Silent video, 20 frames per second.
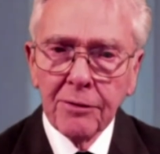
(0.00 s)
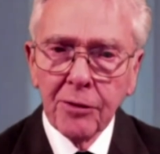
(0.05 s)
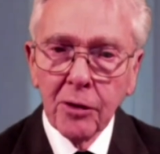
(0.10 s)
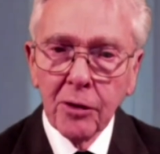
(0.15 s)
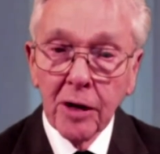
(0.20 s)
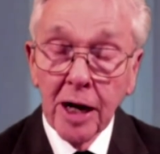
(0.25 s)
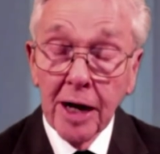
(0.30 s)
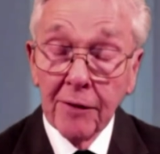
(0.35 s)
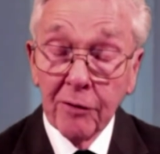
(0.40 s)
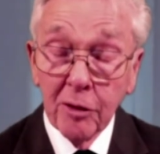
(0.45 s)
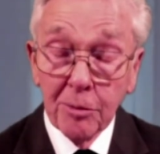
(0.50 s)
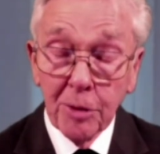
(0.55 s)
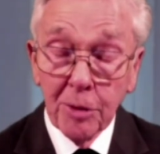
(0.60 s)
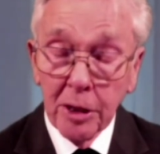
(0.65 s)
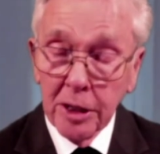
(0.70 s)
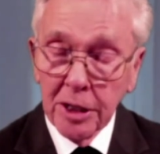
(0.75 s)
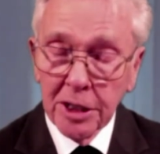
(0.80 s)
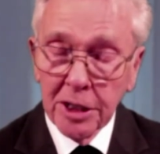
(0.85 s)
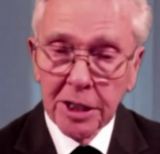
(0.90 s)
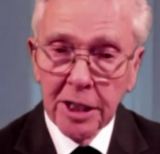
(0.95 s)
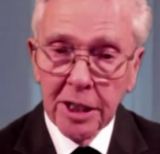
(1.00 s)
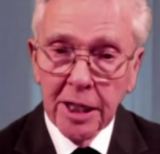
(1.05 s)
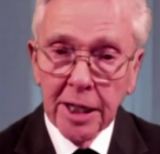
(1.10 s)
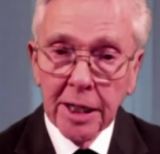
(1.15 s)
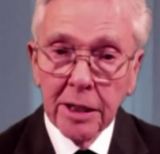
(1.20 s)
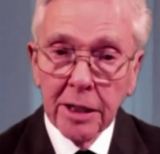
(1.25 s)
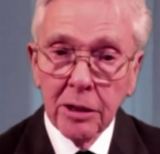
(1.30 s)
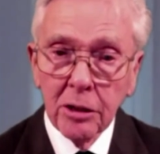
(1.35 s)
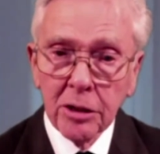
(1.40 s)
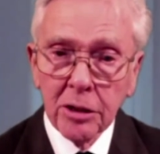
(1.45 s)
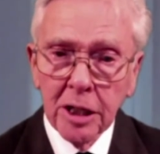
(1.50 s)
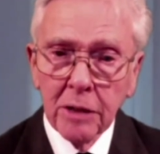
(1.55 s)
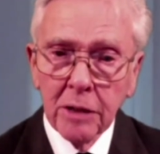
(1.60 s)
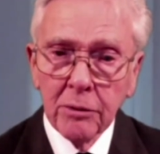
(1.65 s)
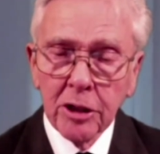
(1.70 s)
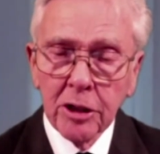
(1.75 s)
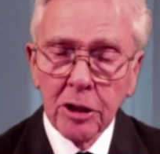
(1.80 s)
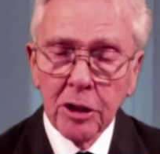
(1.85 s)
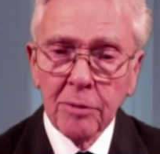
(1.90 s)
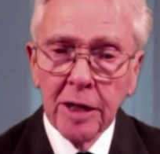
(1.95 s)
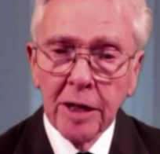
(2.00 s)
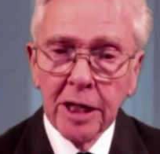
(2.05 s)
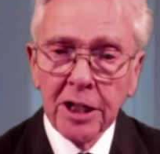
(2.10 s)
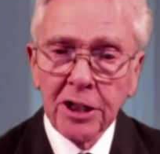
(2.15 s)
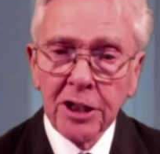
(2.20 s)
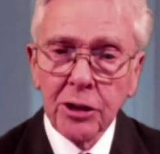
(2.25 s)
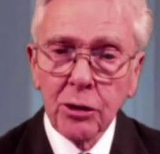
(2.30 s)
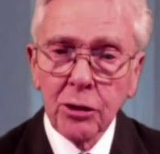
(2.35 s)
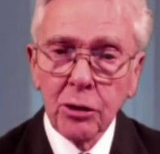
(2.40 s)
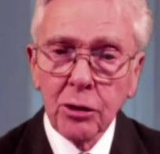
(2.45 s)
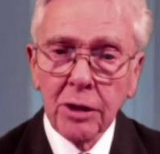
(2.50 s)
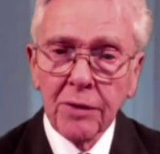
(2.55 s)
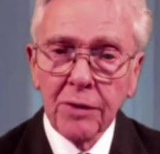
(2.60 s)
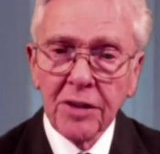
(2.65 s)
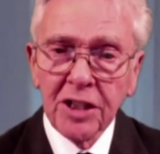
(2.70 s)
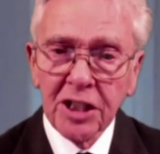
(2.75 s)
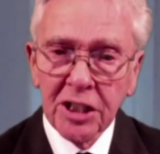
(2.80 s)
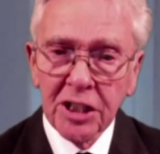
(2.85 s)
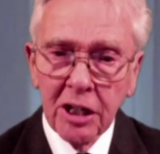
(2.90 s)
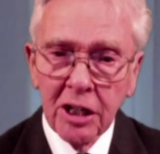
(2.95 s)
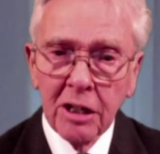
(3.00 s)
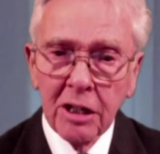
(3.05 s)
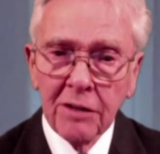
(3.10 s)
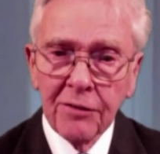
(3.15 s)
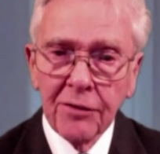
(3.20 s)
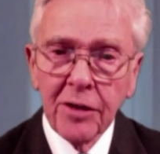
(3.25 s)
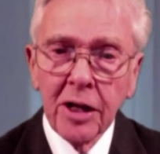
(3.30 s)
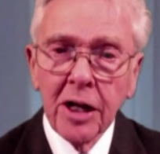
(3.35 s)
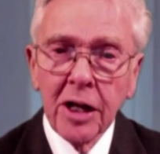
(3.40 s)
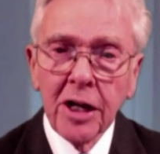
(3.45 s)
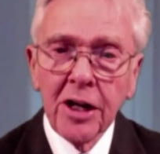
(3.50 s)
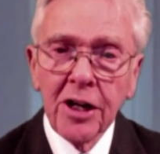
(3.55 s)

for everybody's sake, not only to make sure that the staff